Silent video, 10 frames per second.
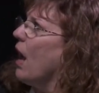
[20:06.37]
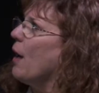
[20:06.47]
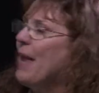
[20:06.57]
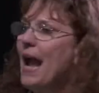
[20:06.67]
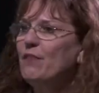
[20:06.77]

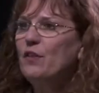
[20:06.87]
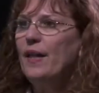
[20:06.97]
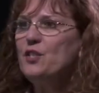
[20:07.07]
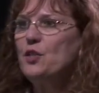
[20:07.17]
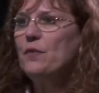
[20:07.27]
After
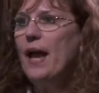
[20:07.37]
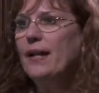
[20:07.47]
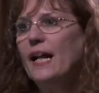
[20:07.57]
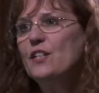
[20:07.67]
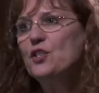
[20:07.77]
they do that,
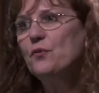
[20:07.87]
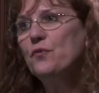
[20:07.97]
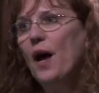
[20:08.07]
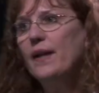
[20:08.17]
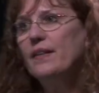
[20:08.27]
and I do
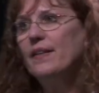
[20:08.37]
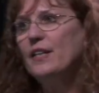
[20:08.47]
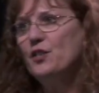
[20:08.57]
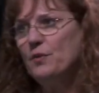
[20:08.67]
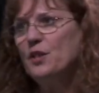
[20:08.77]
find that they
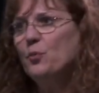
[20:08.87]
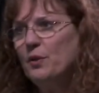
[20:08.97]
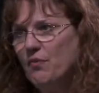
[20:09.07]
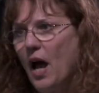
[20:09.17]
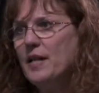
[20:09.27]
do need to
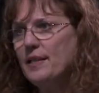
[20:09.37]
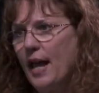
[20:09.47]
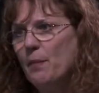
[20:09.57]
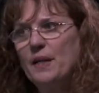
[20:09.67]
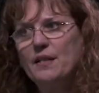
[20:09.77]
revise
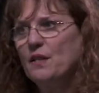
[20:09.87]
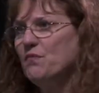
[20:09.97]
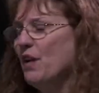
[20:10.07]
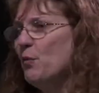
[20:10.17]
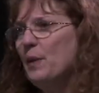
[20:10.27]
that because they've
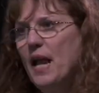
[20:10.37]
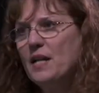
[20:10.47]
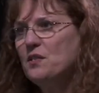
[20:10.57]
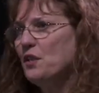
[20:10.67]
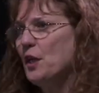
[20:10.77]
never been
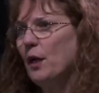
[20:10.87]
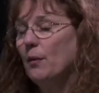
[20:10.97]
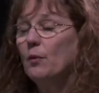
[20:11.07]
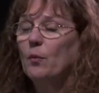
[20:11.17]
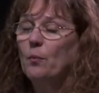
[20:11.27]
asked to think,
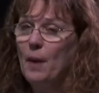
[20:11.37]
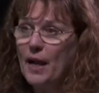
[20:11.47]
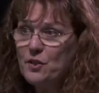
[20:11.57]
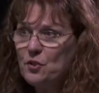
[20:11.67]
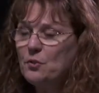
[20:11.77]

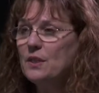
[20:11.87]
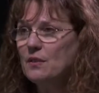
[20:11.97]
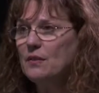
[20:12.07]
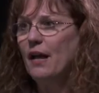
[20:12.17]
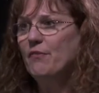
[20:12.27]
my
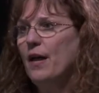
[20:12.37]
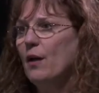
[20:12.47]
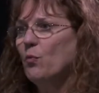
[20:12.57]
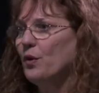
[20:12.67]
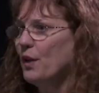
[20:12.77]
students I
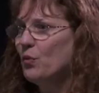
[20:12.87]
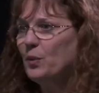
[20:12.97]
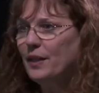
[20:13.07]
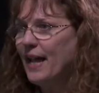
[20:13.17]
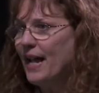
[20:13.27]
found were never
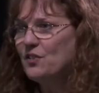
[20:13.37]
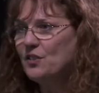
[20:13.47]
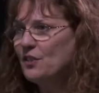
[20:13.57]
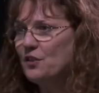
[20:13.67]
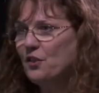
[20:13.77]
really asked
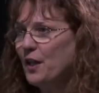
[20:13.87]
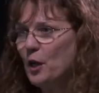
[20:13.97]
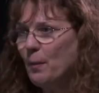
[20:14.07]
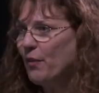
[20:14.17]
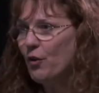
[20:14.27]
to think
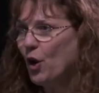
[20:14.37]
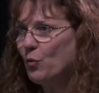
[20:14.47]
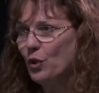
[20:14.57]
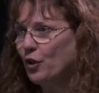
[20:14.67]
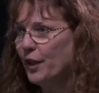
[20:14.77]
about their
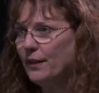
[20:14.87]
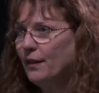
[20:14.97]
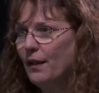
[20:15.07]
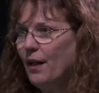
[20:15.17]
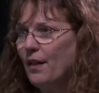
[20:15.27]
own learning.
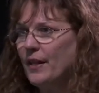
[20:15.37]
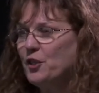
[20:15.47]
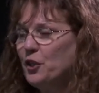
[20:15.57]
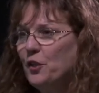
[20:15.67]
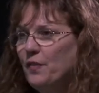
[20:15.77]
They
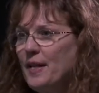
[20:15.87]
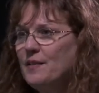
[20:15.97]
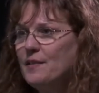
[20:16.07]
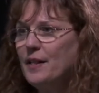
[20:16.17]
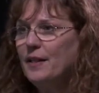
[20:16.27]
turned
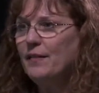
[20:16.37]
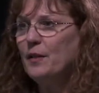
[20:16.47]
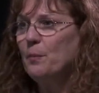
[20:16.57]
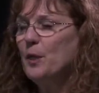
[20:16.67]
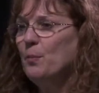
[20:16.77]
things in and
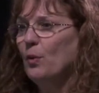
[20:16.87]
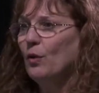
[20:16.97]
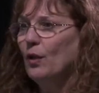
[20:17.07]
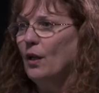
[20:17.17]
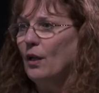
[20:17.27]
then people